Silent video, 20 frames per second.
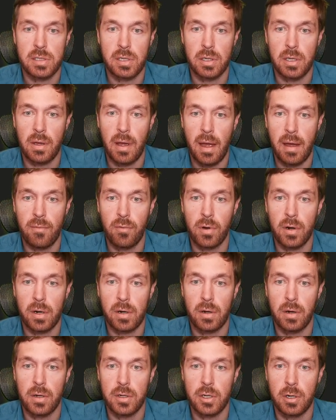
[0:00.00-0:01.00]
So you have what are
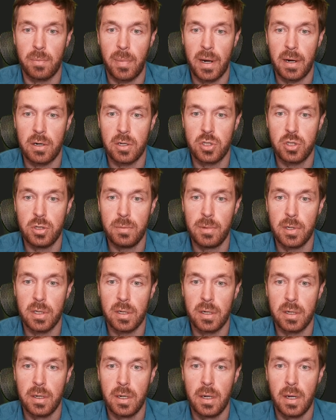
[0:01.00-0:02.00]
called your
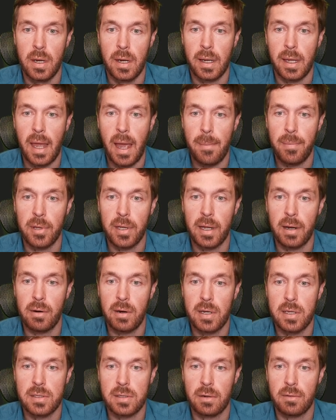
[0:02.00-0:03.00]
paratubular
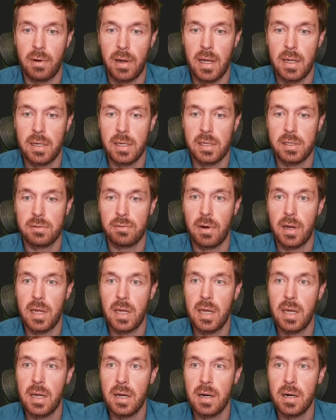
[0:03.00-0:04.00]
capillaries around this
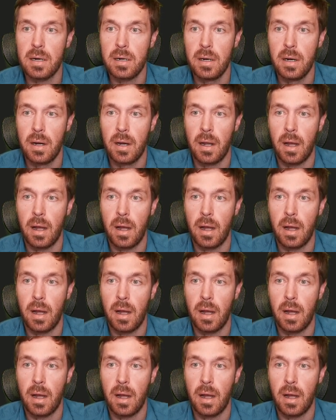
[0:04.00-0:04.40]
right here.